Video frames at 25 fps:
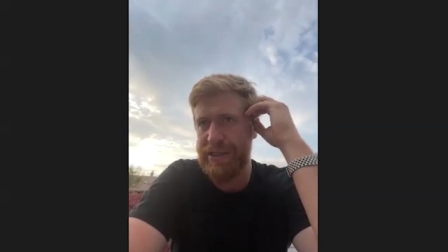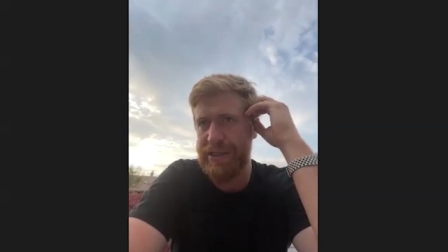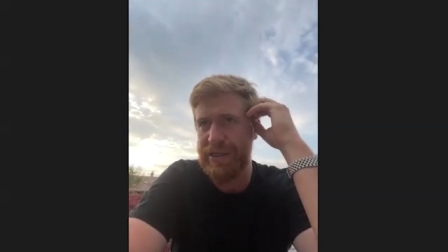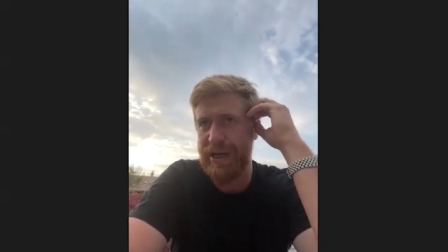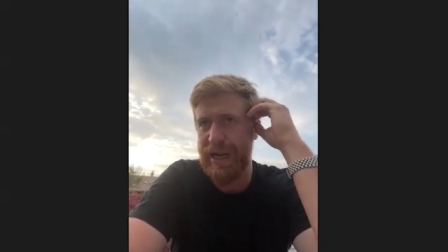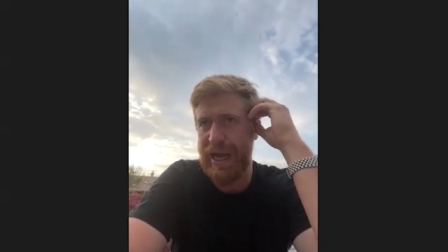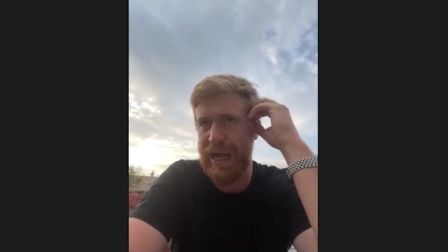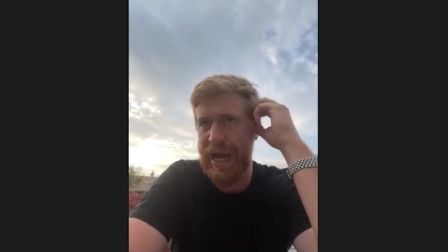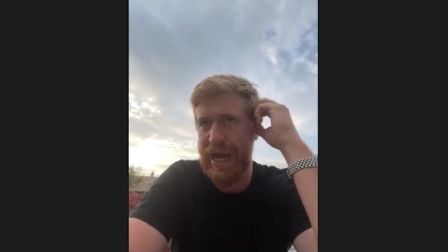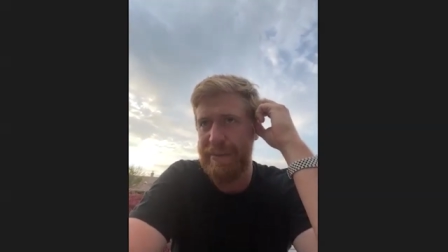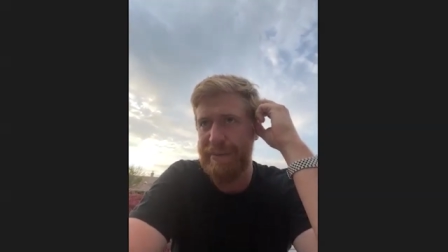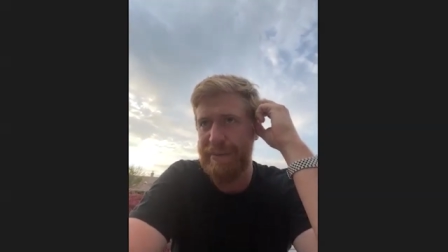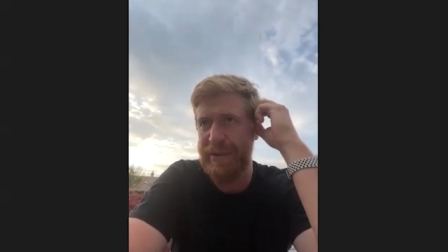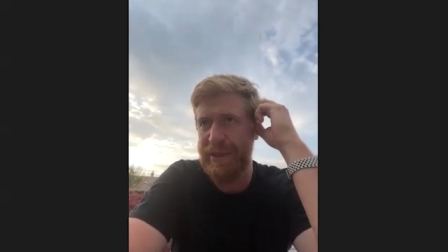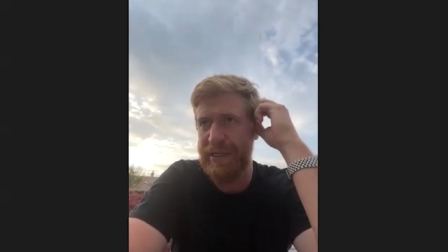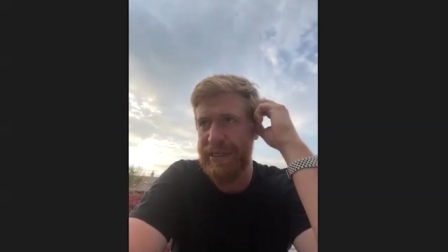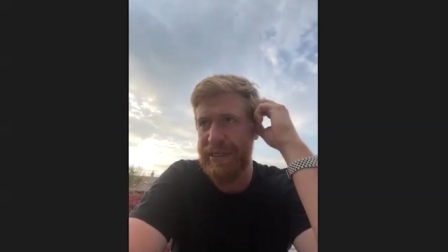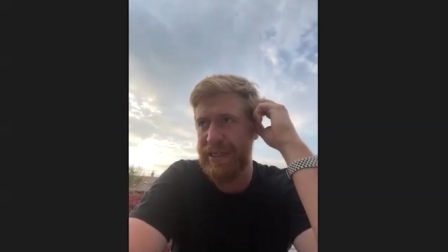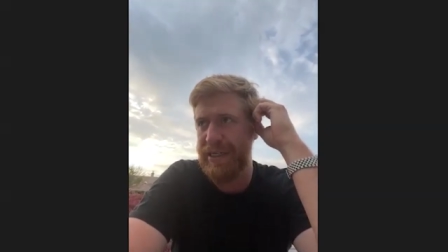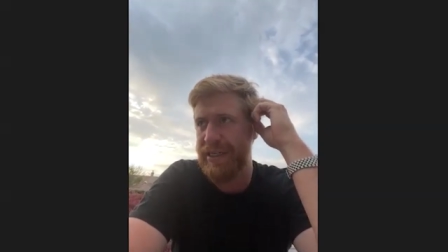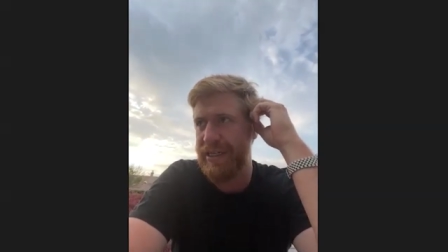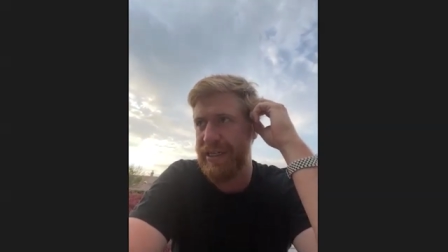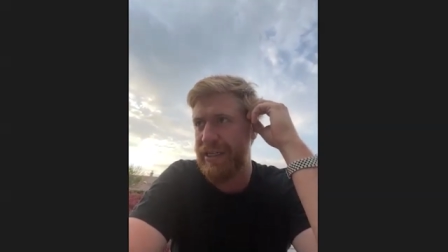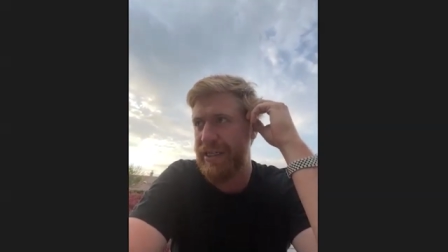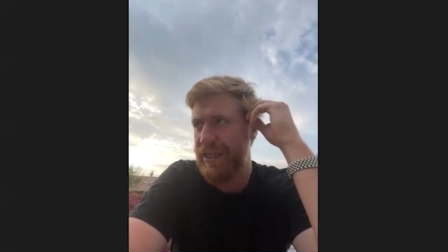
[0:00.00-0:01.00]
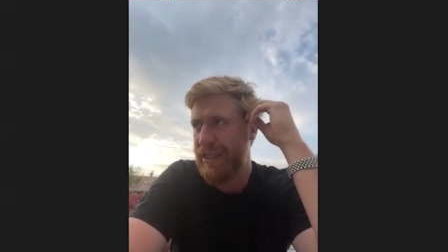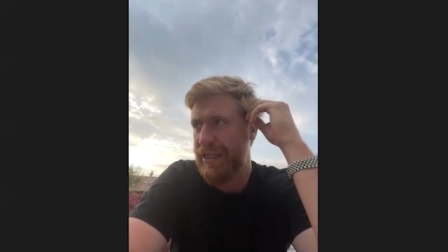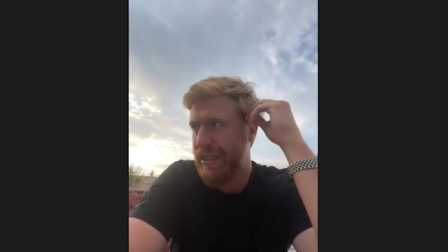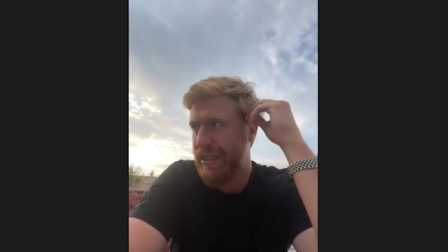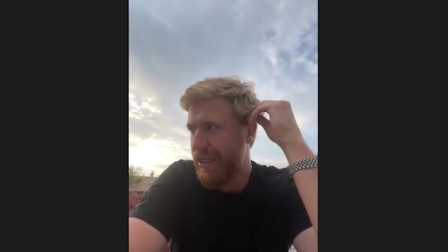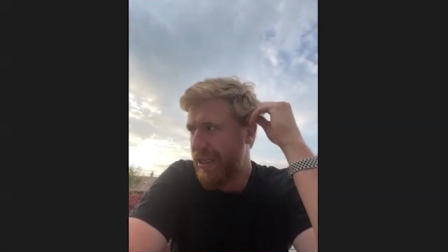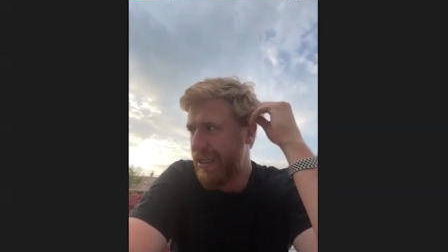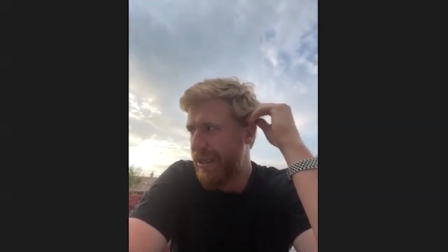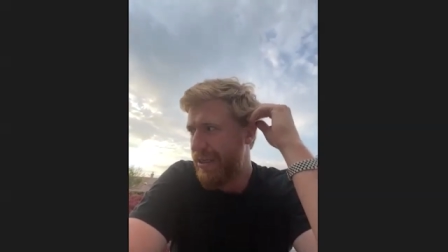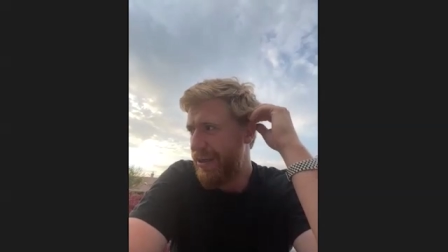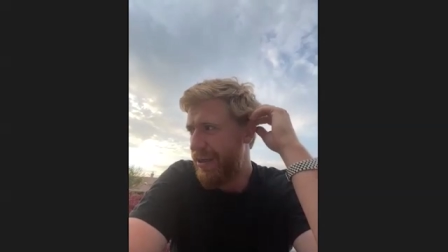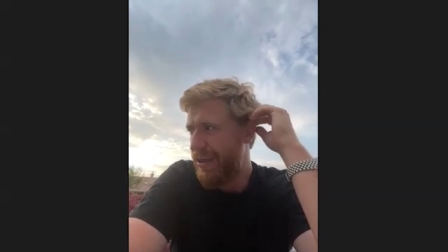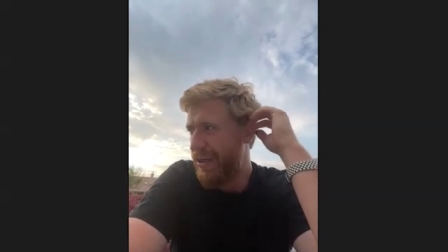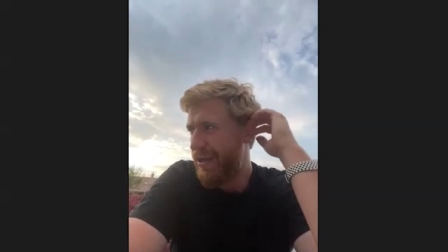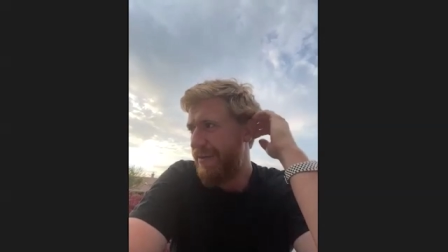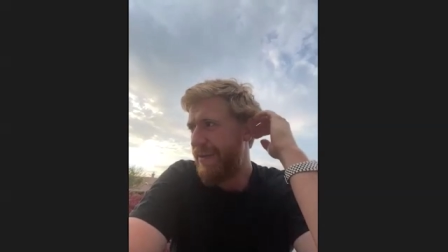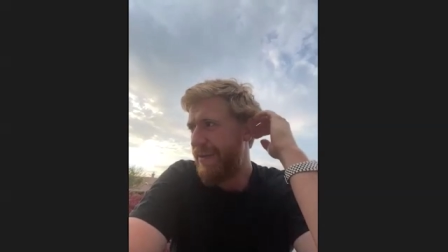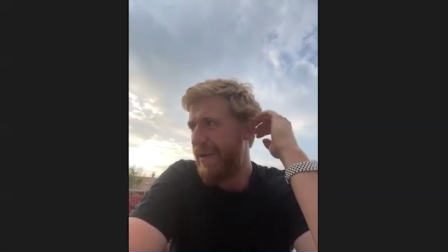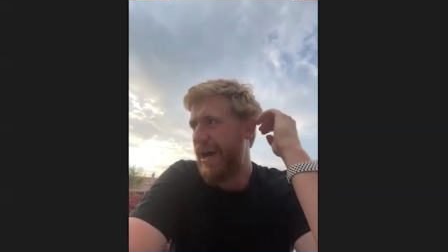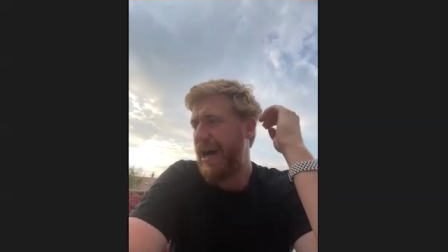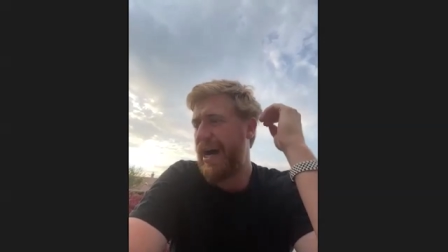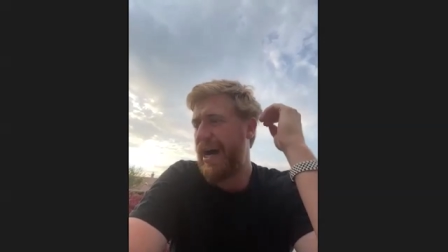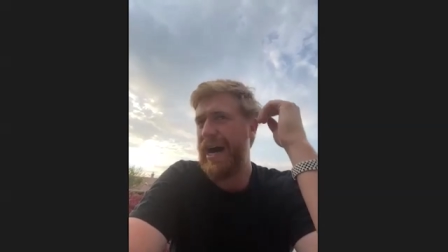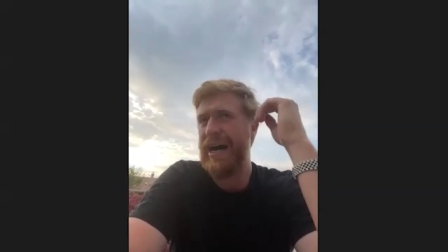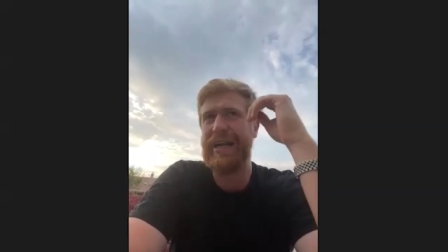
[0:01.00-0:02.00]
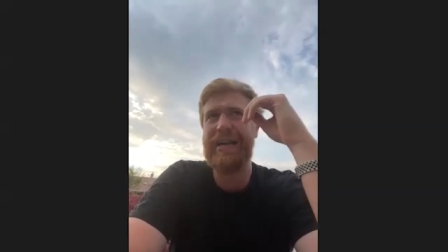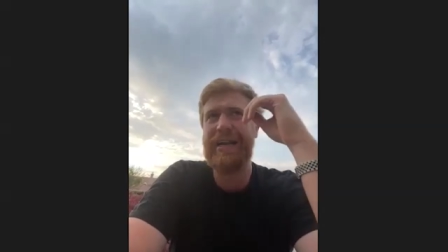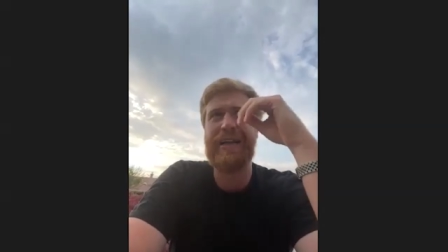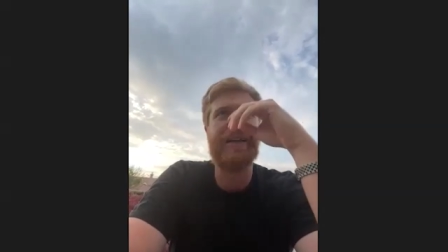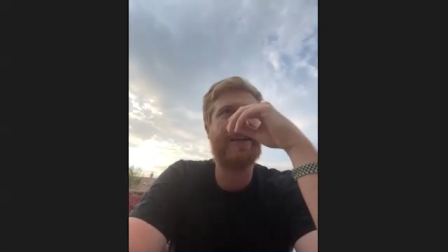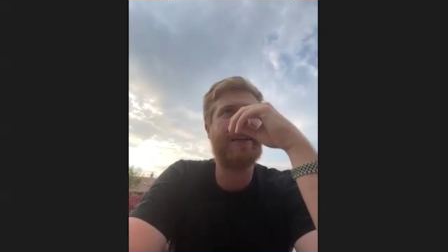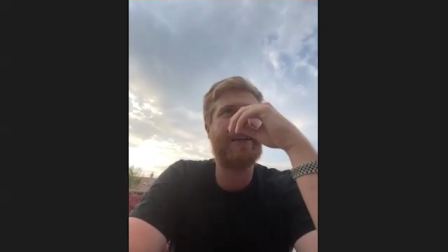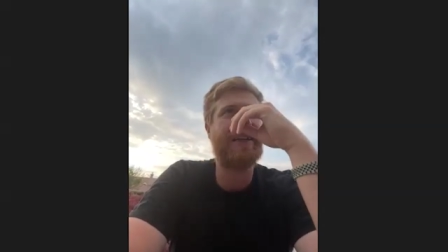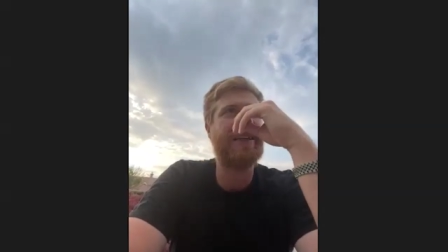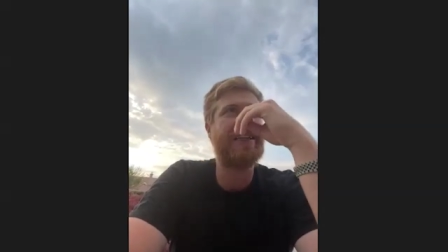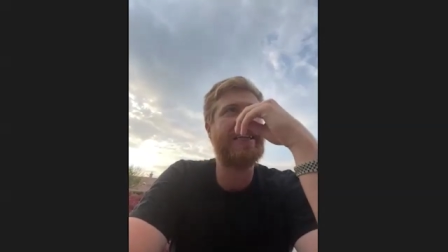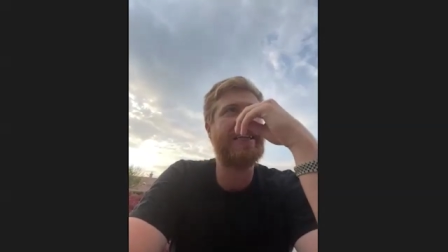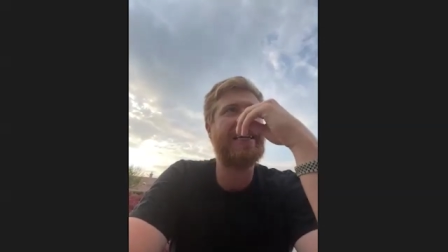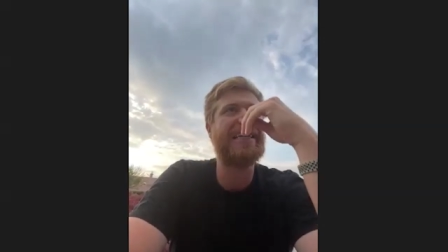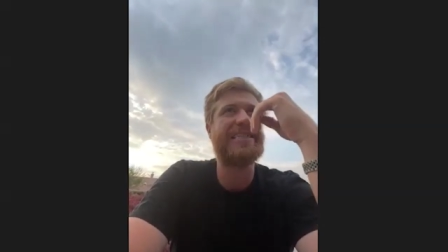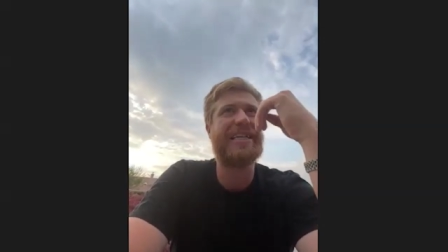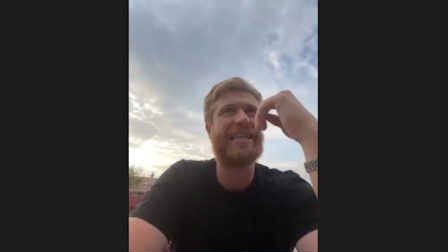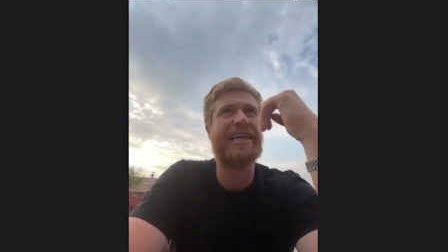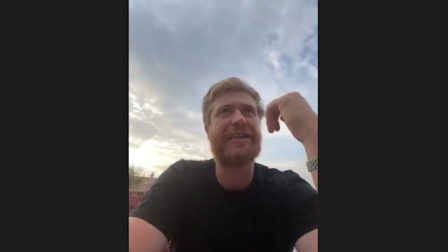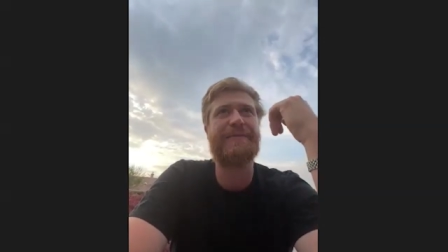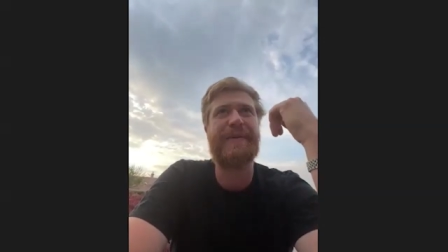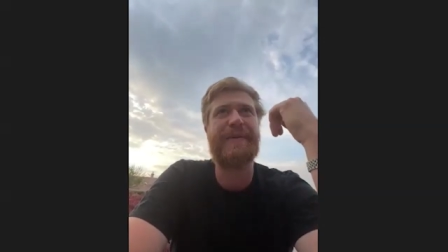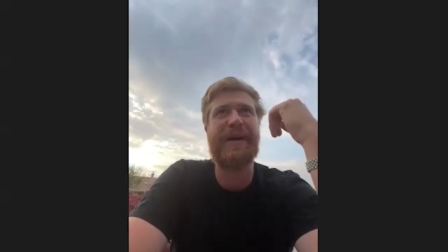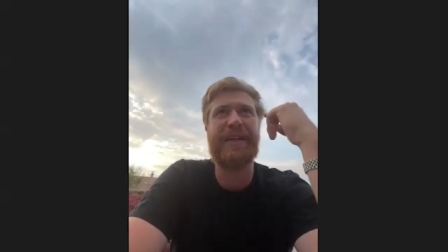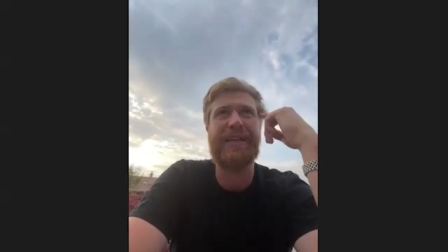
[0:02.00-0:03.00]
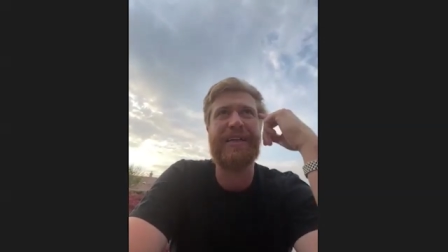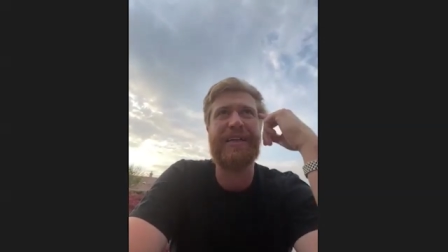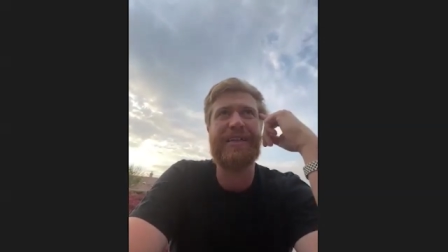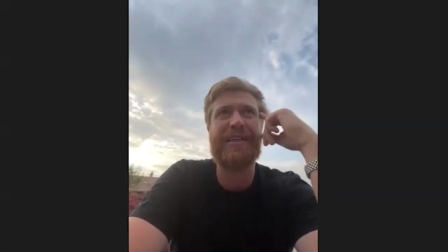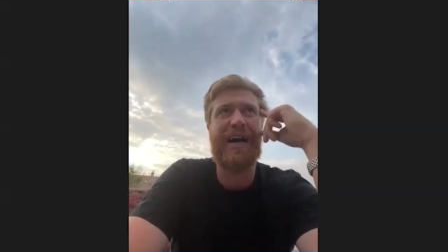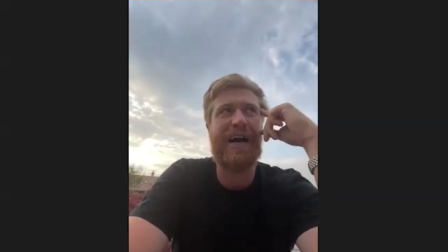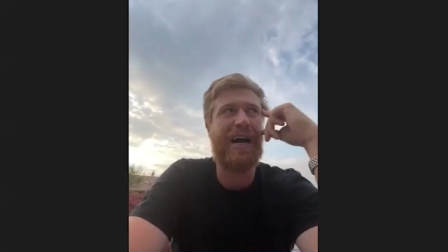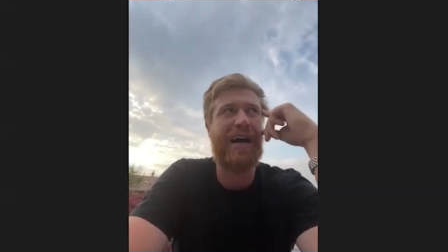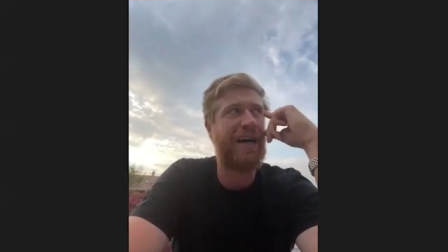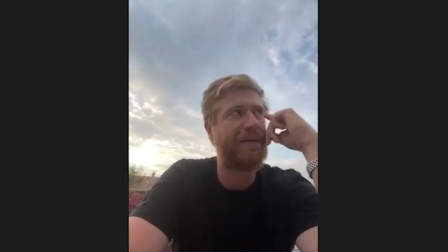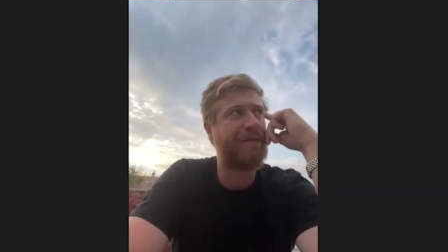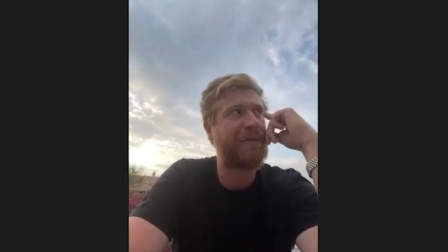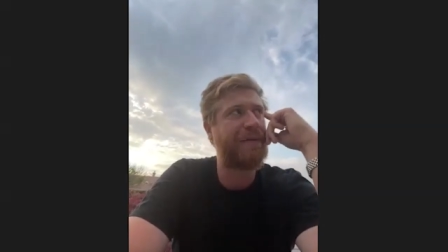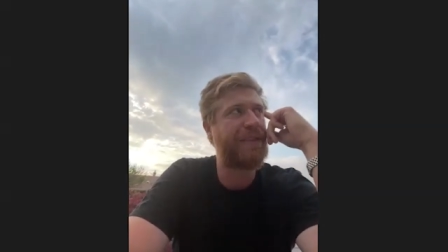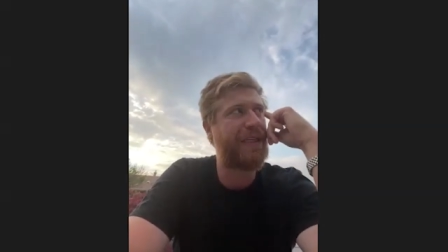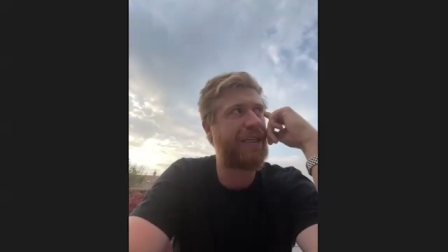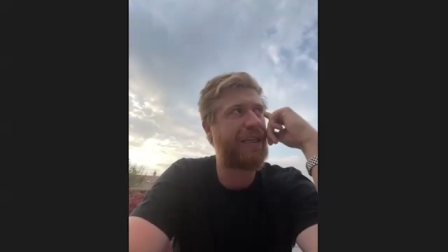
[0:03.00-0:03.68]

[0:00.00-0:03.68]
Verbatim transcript: It's gonna happen in the on um, least expected times.